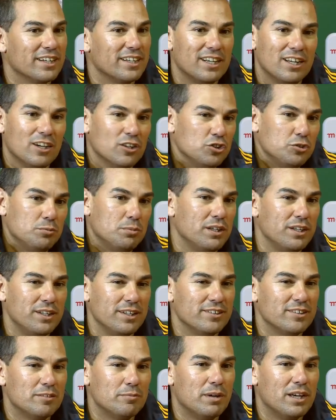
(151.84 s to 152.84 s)
side allows us to play an
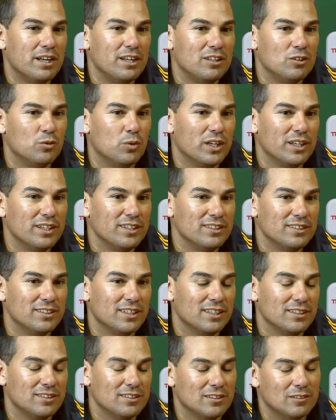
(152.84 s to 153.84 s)
extra batter in the one-day
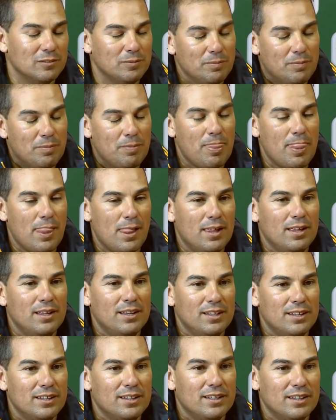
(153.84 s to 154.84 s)
side. So
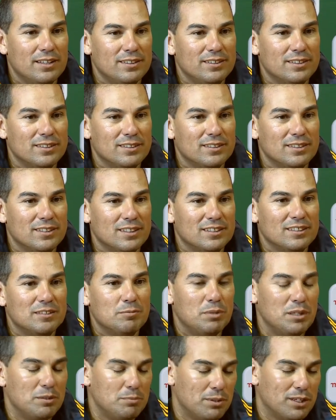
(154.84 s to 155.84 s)
it's a
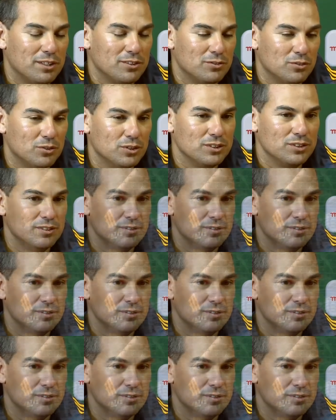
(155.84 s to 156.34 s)
big plus for